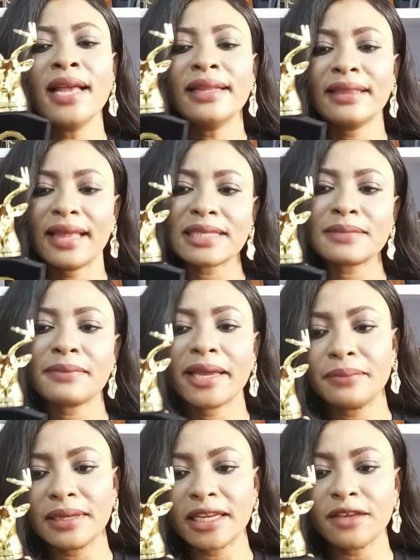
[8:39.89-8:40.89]
That is my
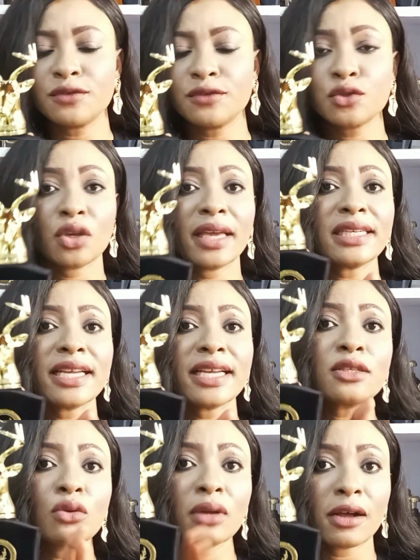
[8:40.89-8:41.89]
belief. So you can just
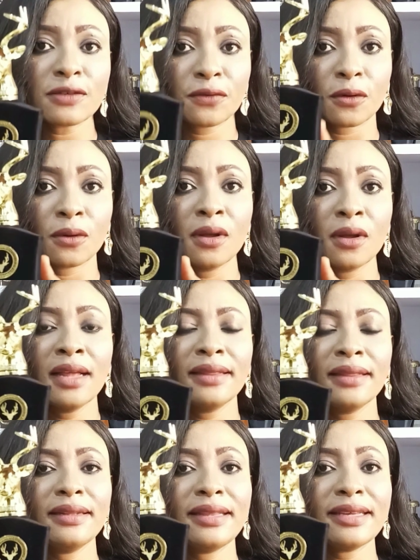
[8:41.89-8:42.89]
look out for
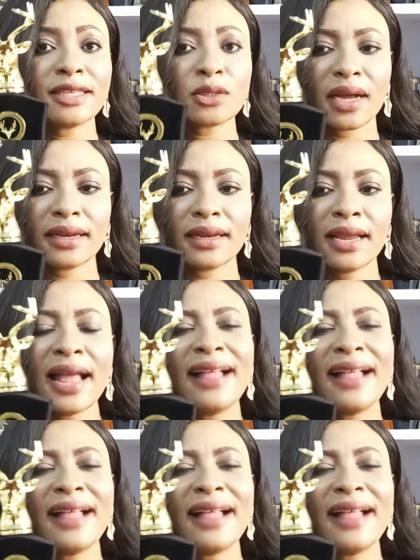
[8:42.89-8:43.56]
this one.